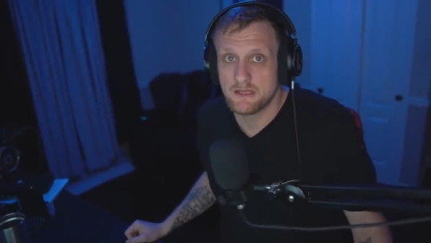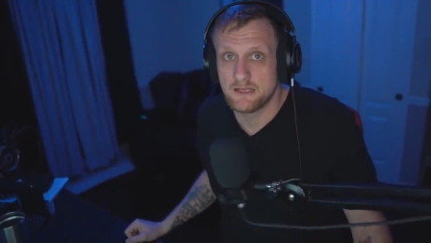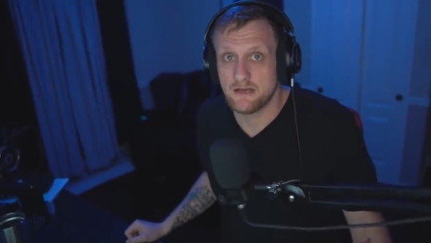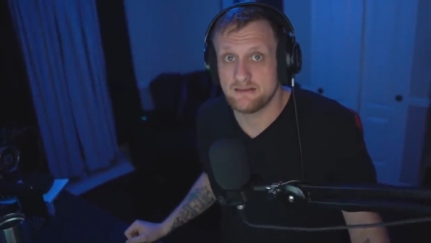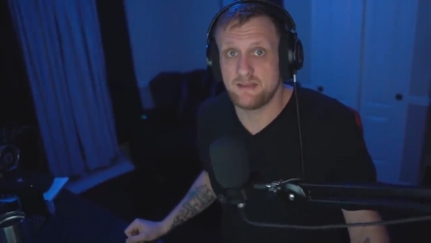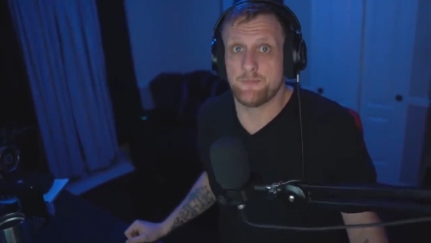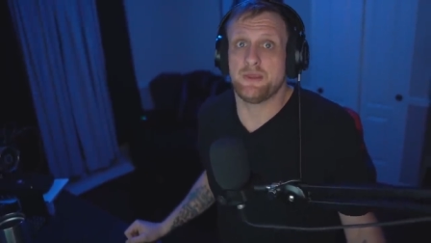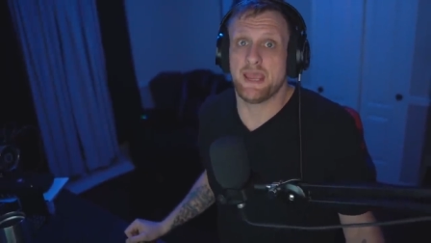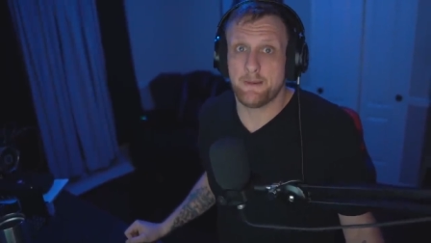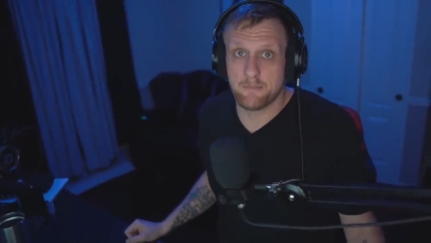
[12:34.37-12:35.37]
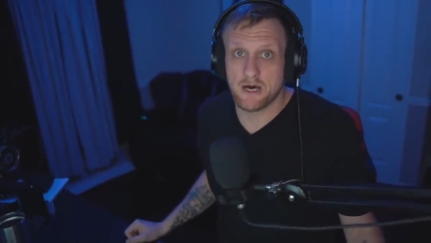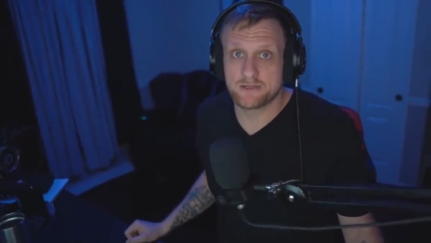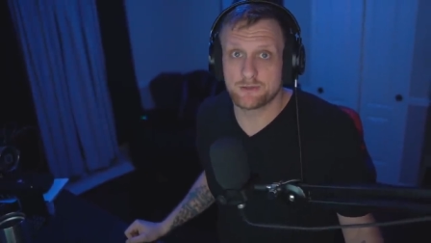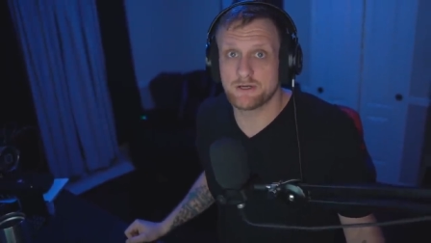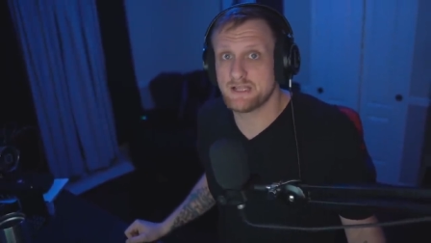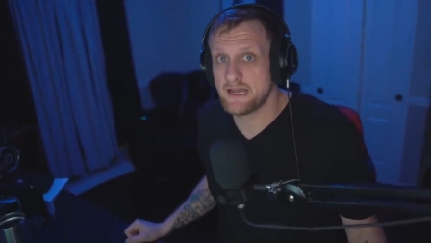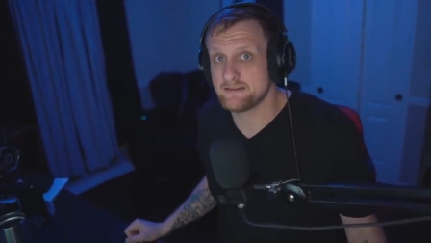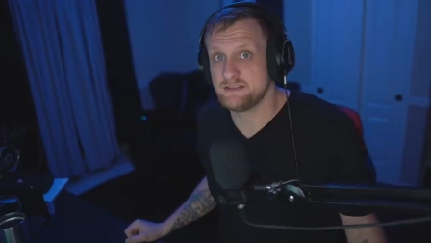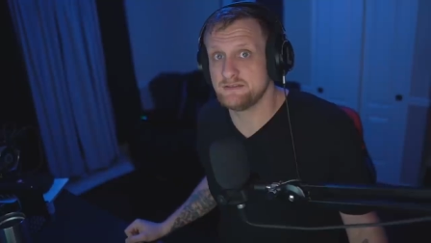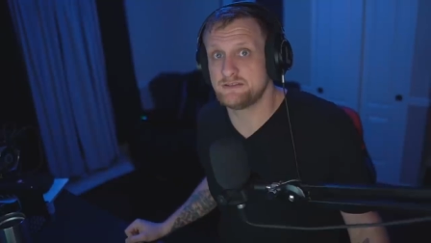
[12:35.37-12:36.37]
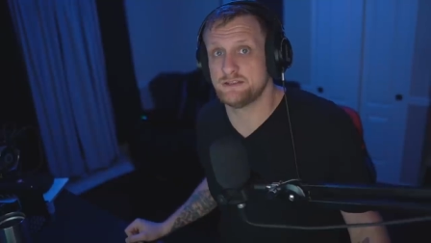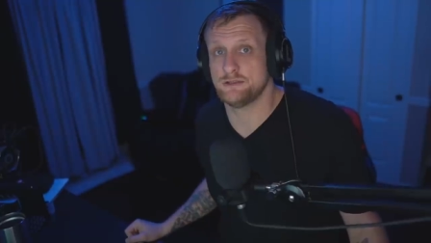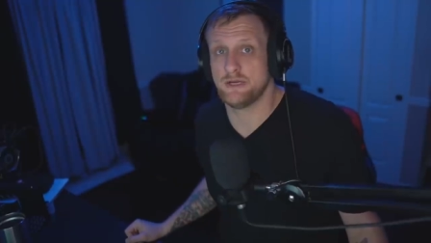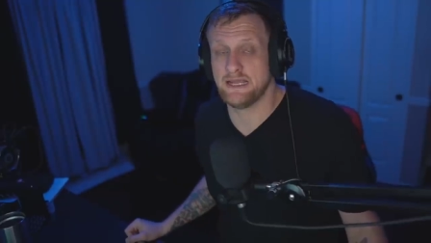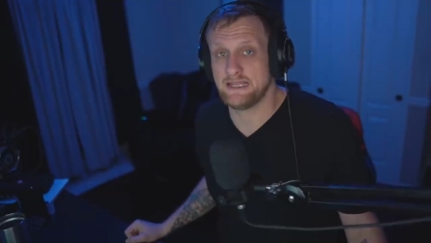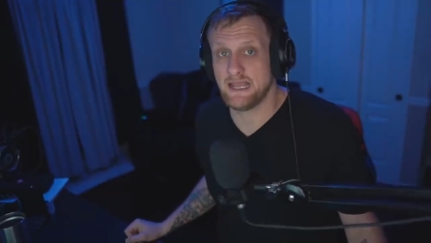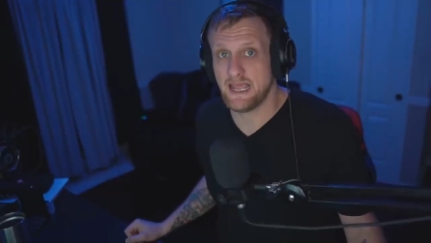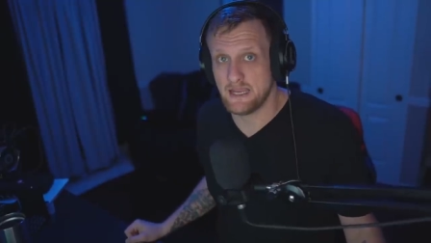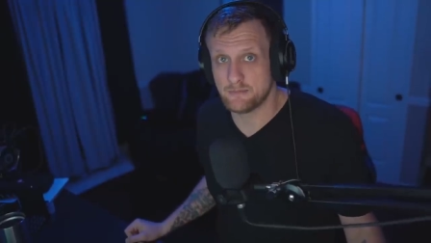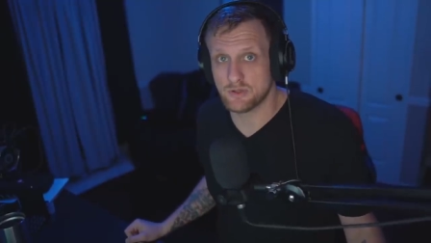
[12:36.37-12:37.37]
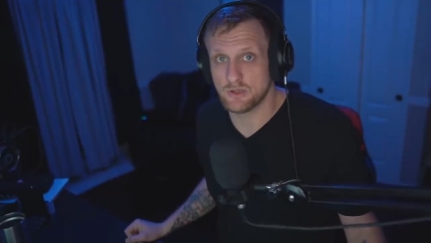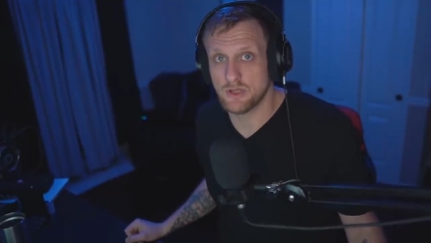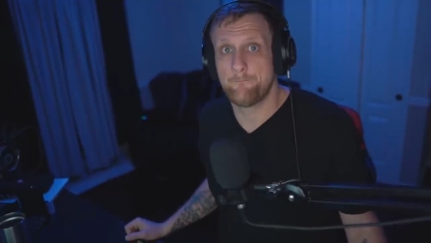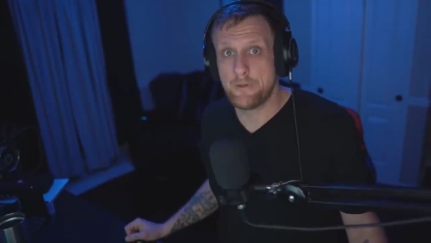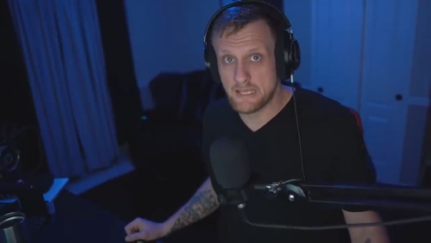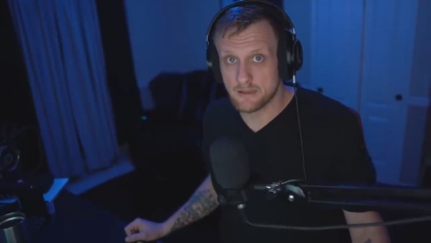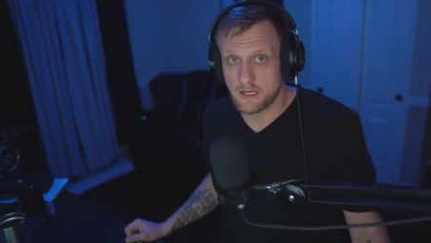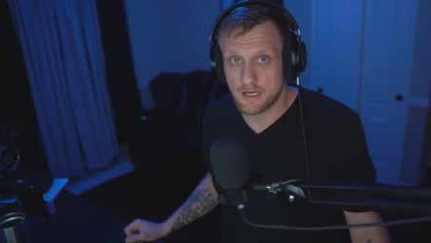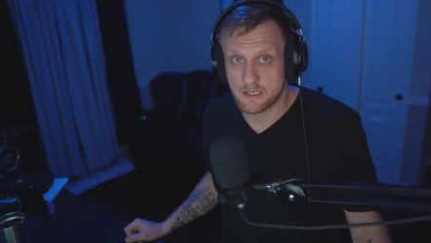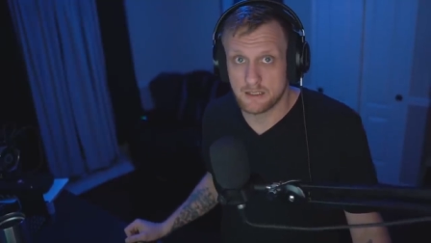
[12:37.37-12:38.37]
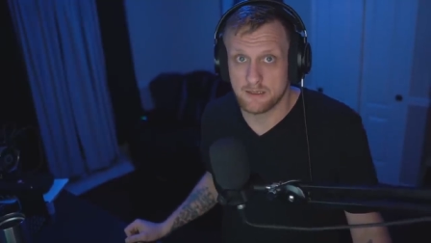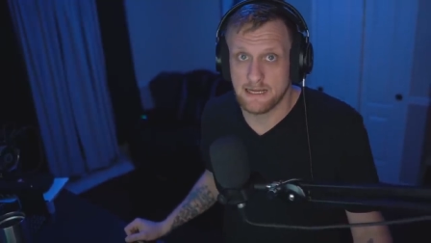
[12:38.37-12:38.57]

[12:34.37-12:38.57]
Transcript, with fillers: Now a T P M module allows you to enable BitLocker.